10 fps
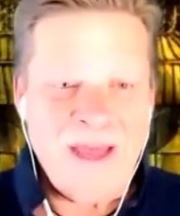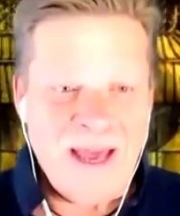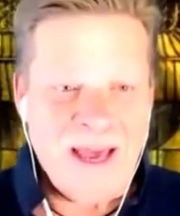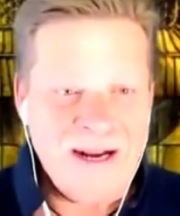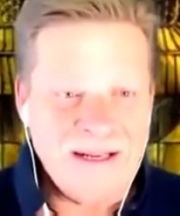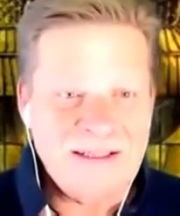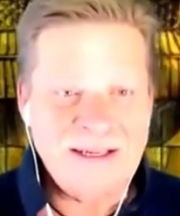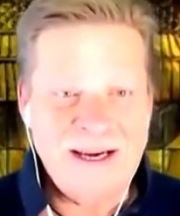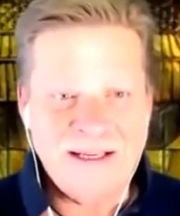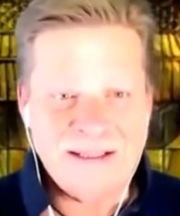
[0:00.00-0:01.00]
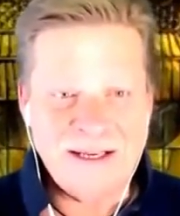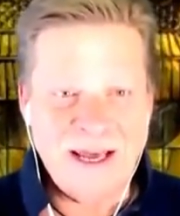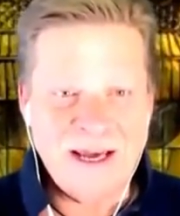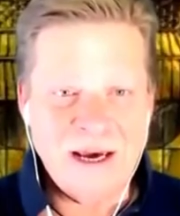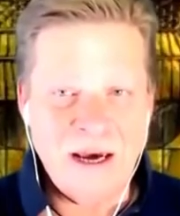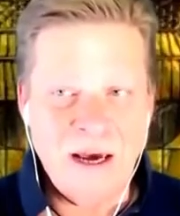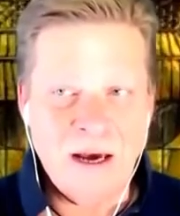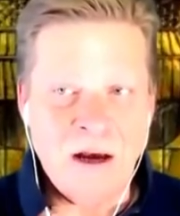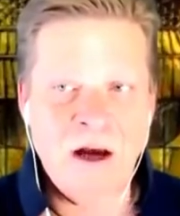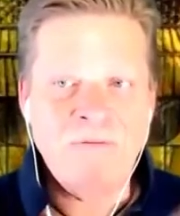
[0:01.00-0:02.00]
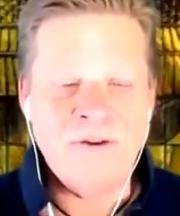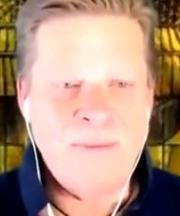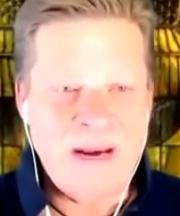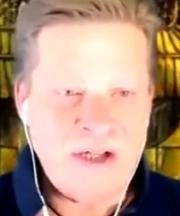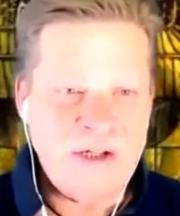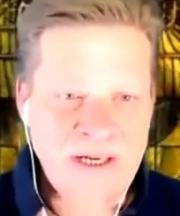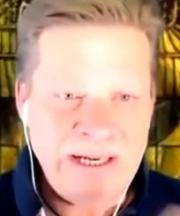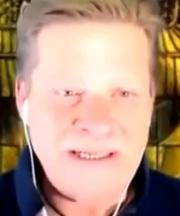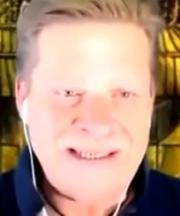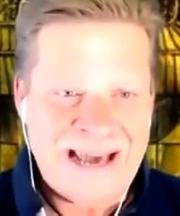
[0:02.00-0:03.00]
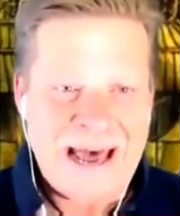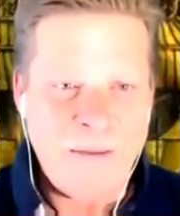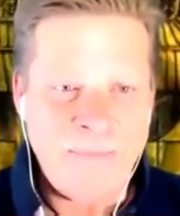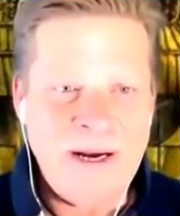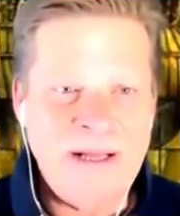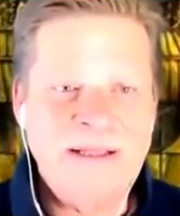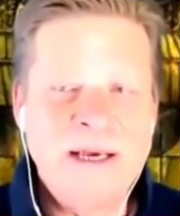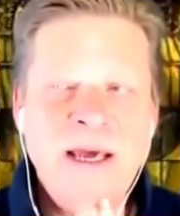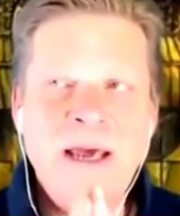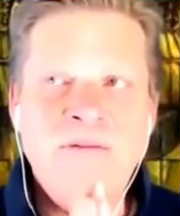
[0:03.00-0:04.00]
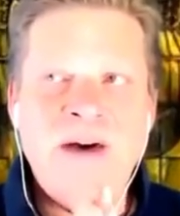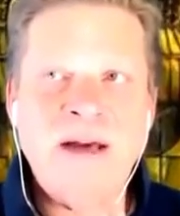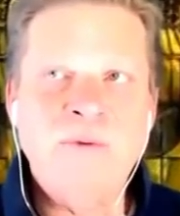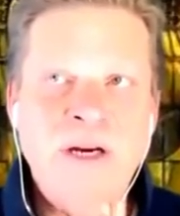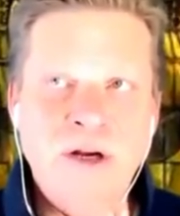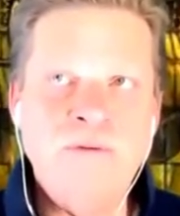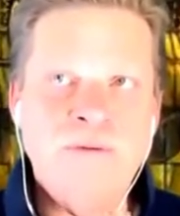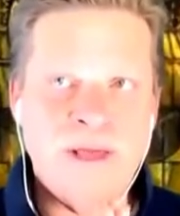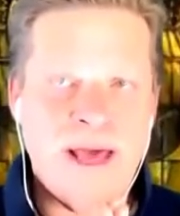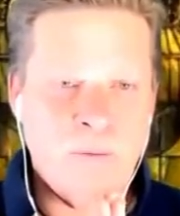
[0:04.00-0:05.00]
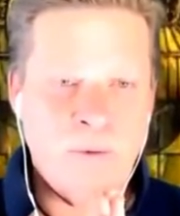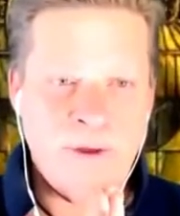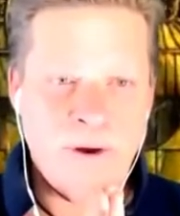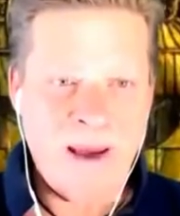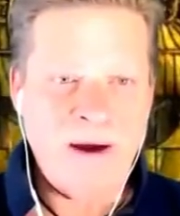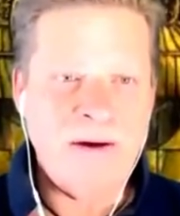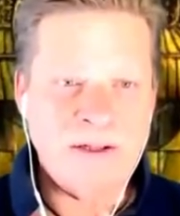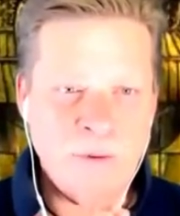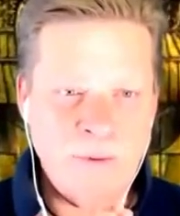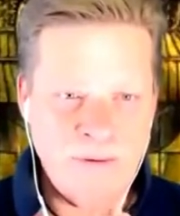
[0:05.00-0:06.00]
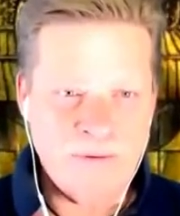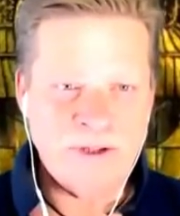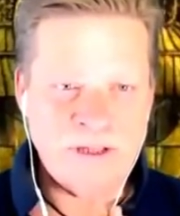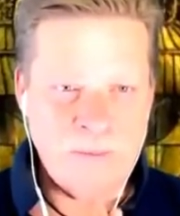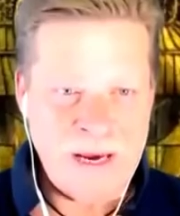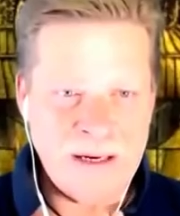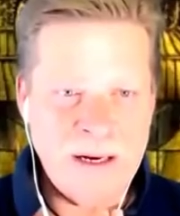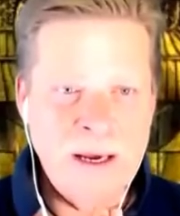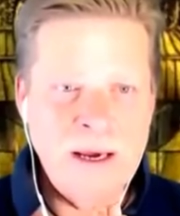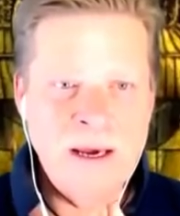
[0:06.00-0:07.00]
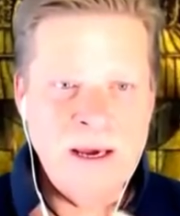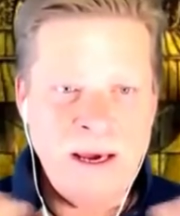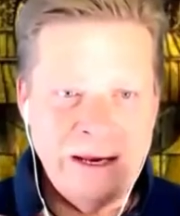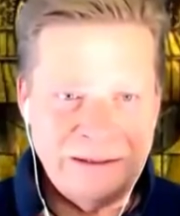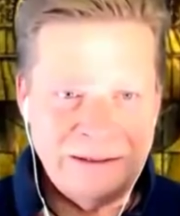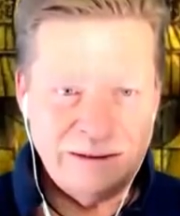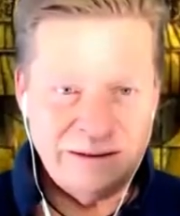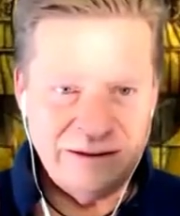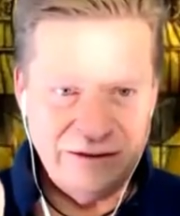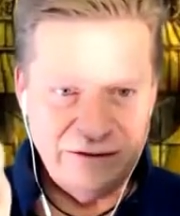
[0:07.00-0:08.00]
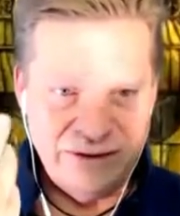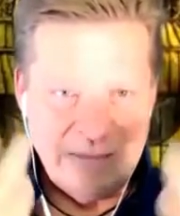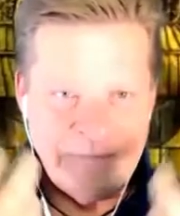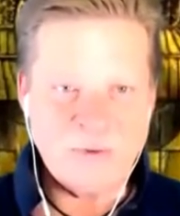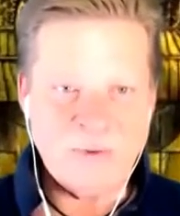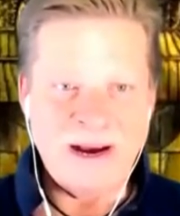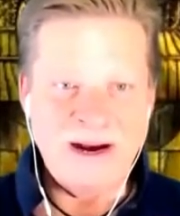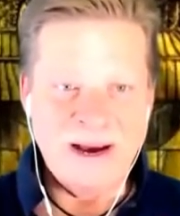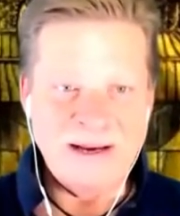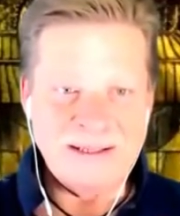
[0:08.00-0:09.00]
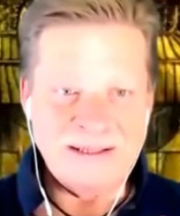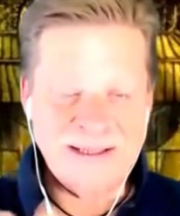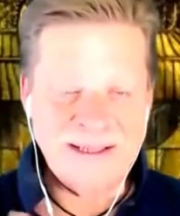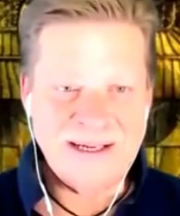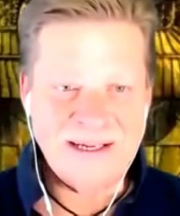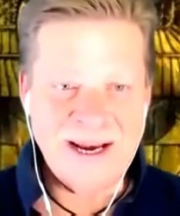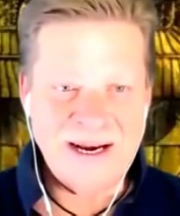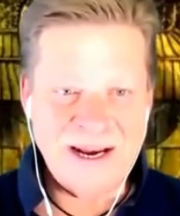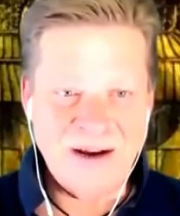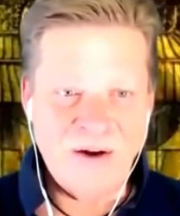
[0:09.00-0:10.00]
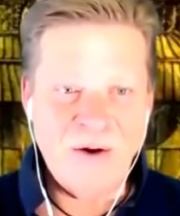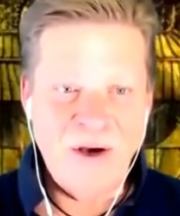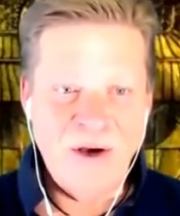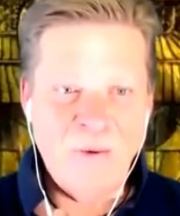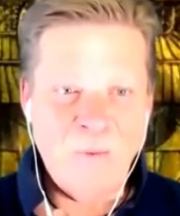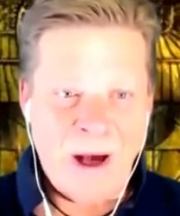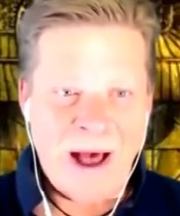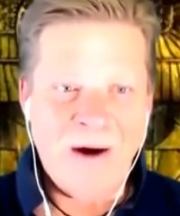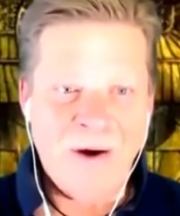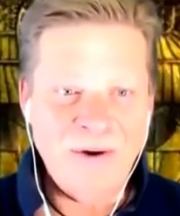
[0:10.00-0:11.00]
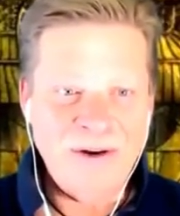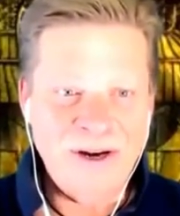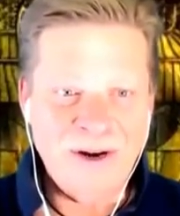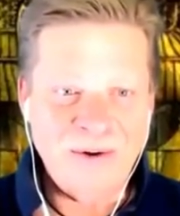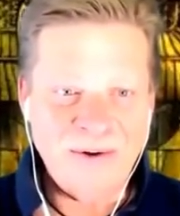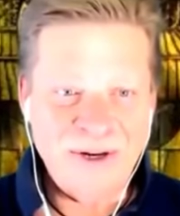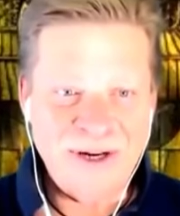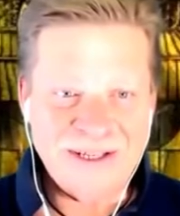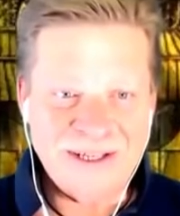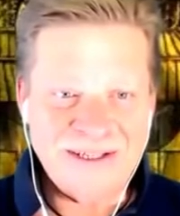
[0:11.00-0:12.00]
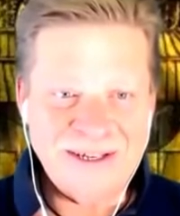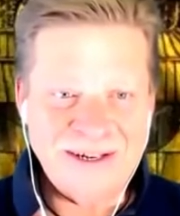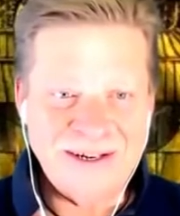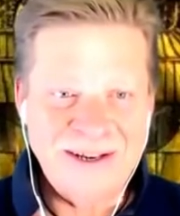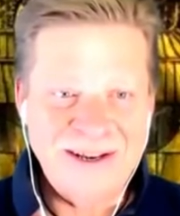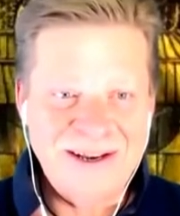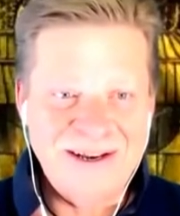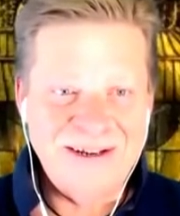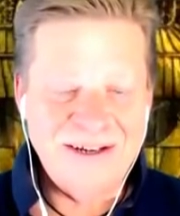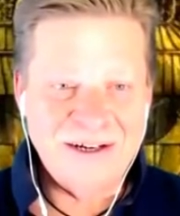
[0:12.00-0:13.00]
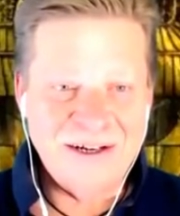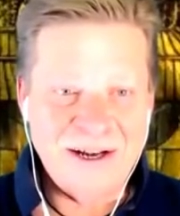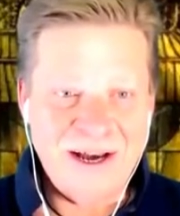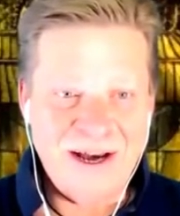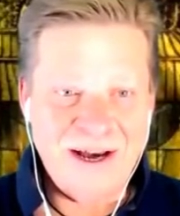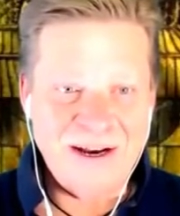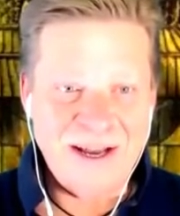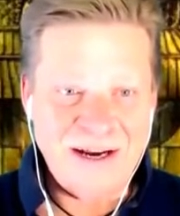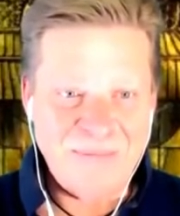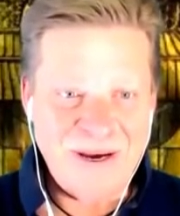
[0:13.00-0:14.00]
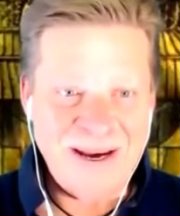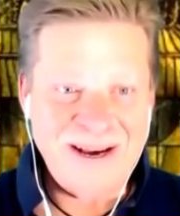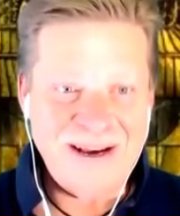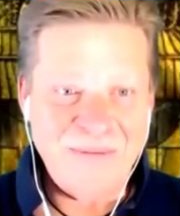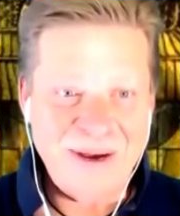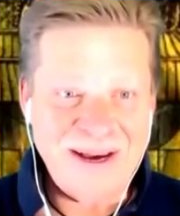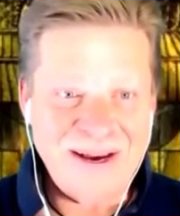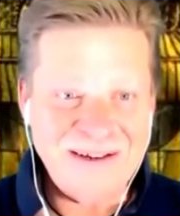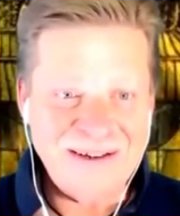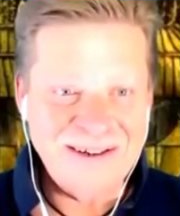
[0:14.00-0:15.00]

And it's like a confirmation that needs to happen. In fact, we look for that with our parents when we first come in, is to them to recognize us, and they go, wow, look at this little light being coming in.